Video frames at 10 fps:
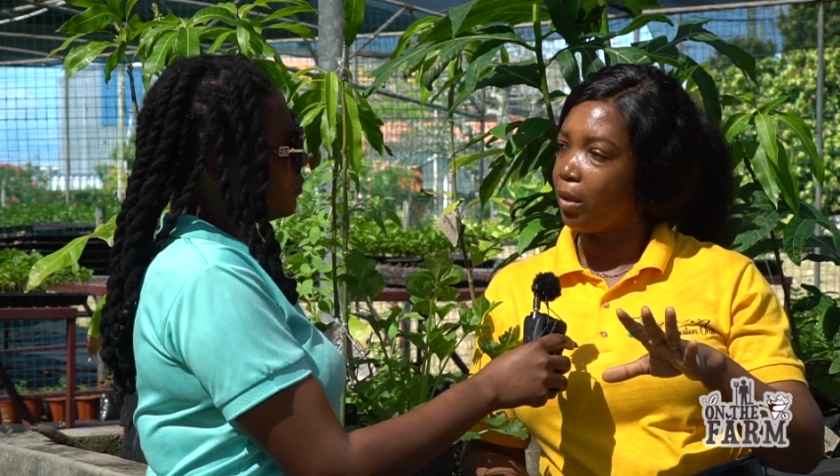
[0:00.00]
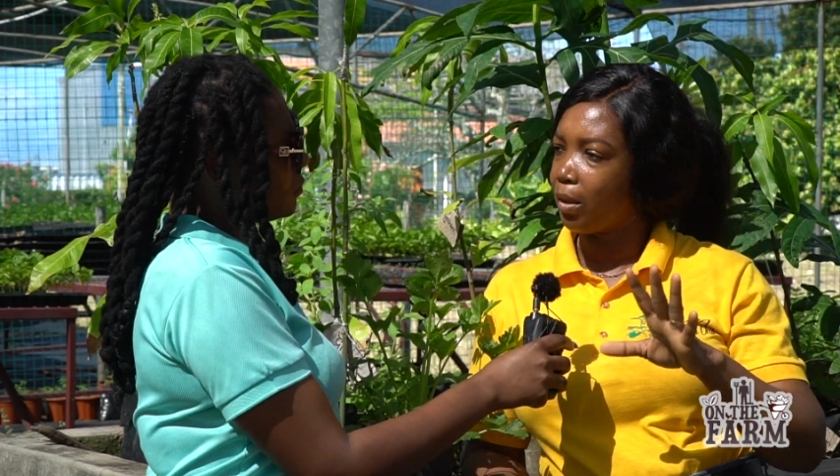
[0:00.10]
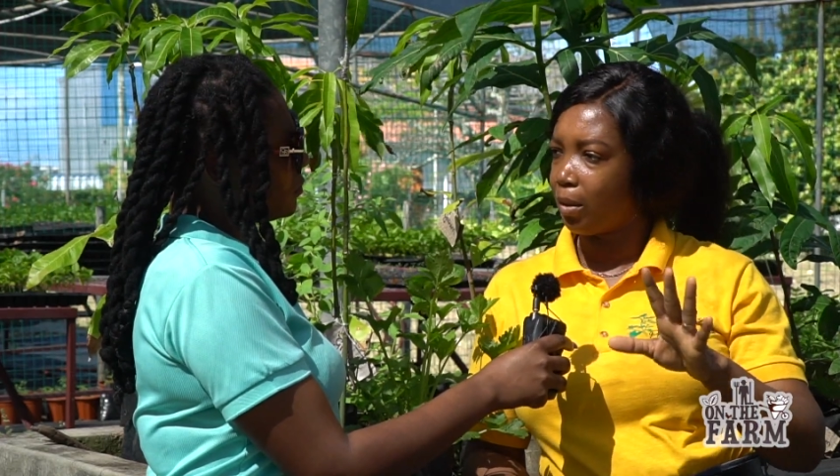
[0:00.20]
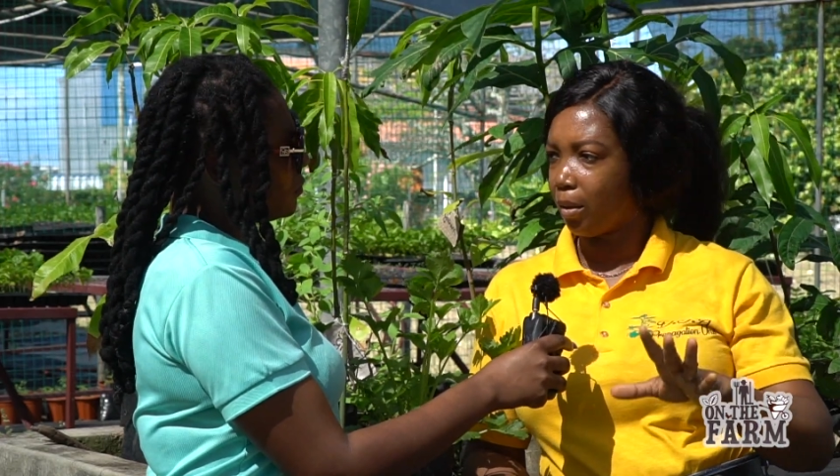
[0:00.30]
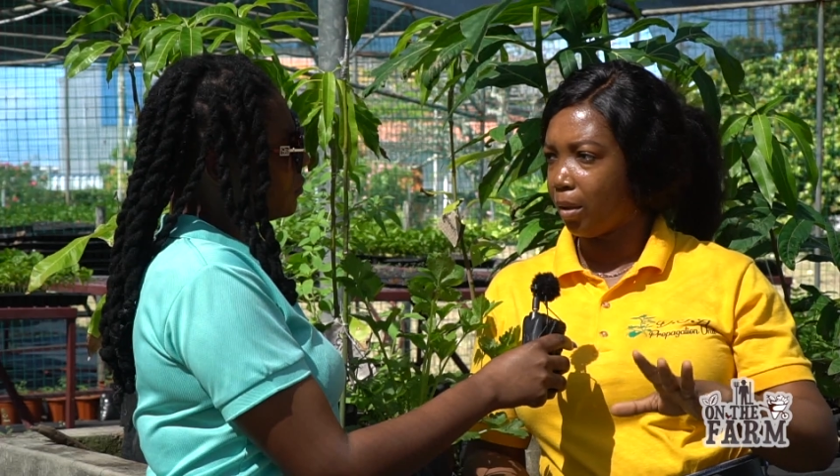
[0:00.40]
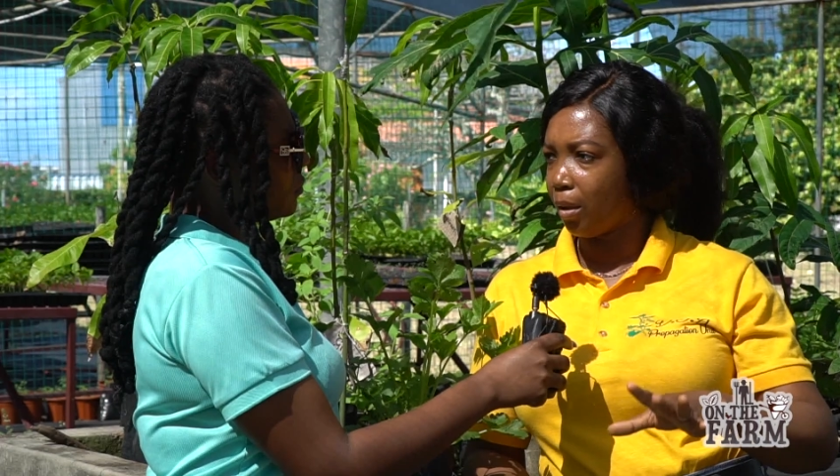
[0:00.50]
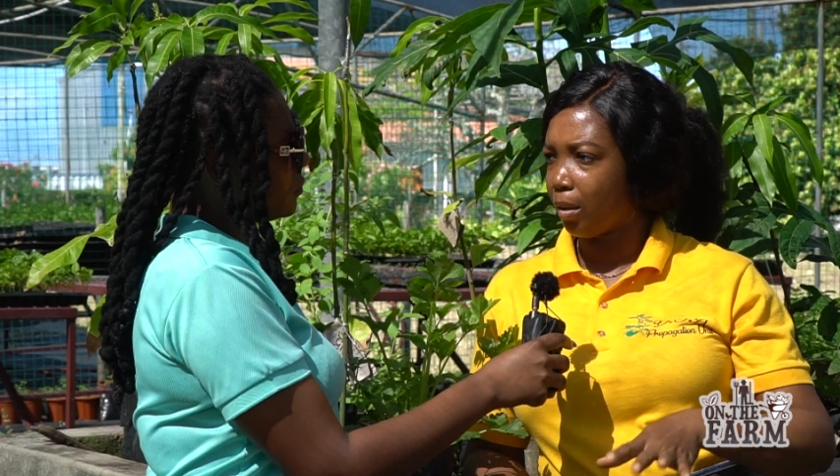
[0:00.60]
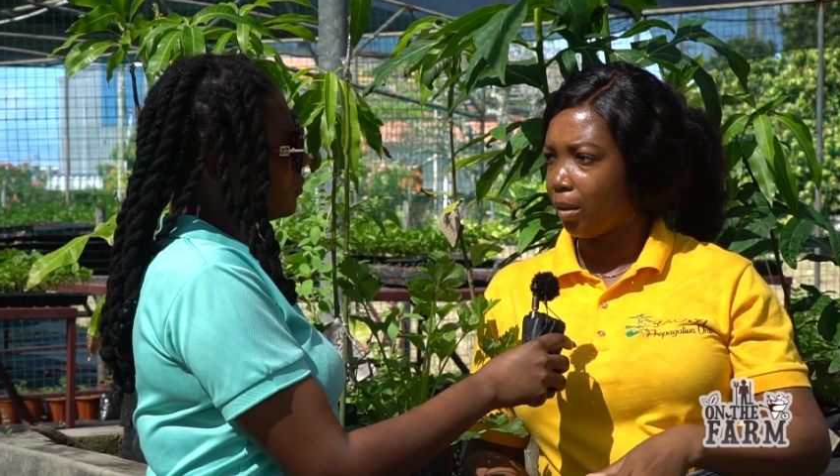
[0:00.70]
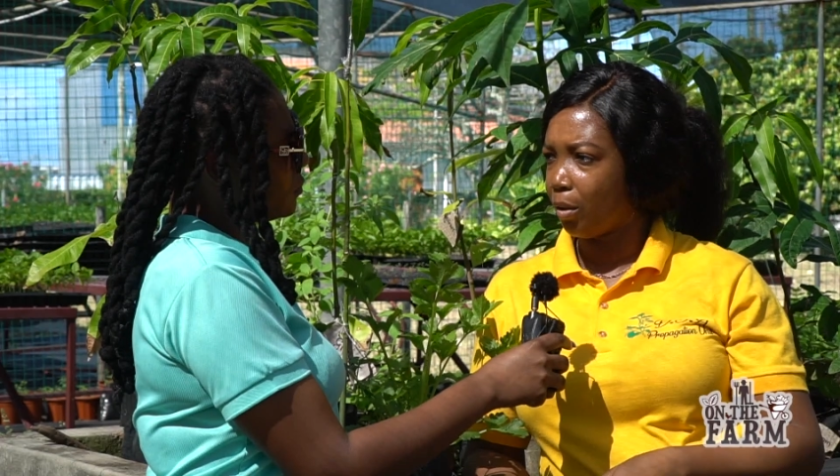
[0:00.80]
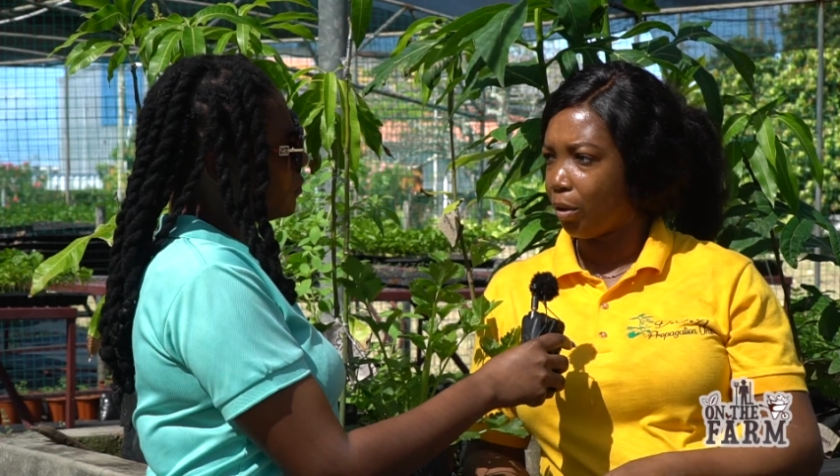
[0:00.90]
it's
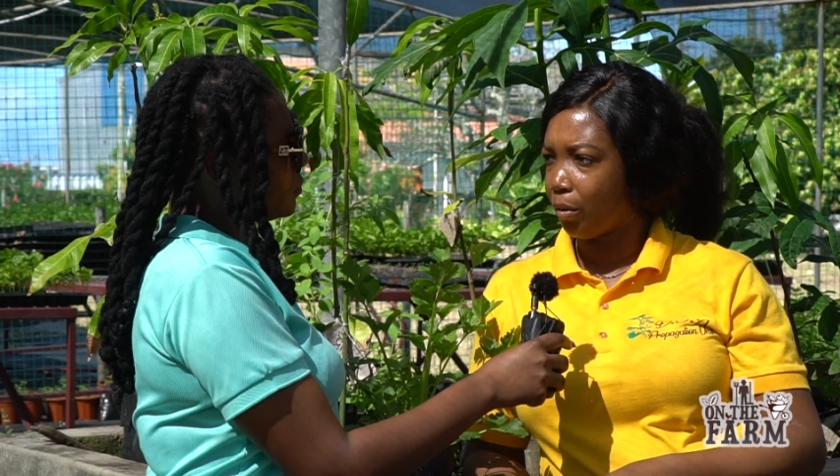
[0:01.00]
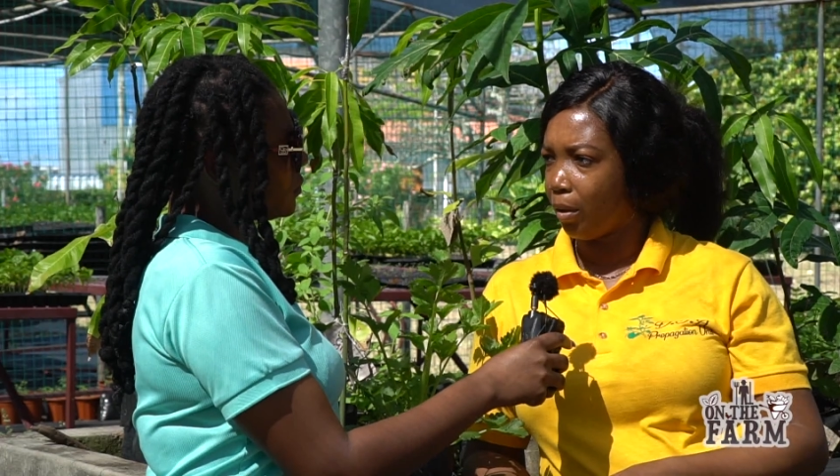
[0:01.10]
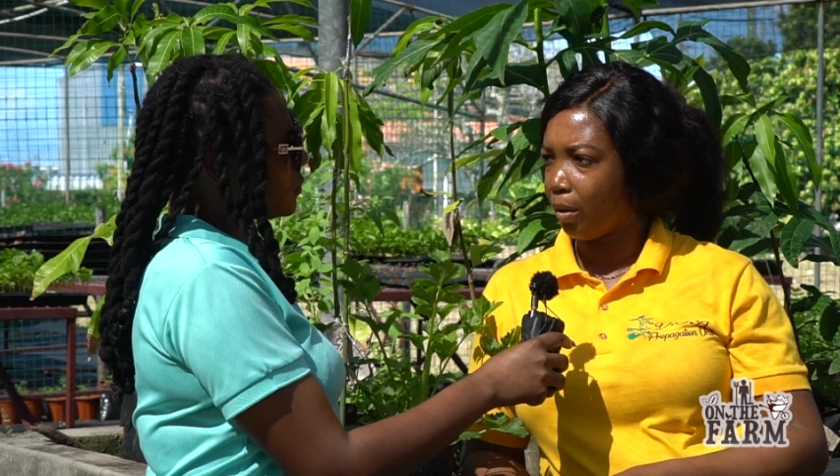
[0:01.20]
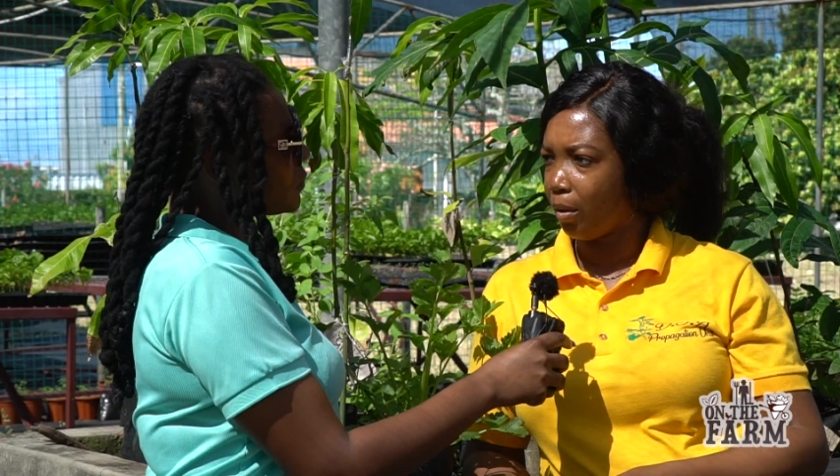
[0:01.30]
$30 a tray.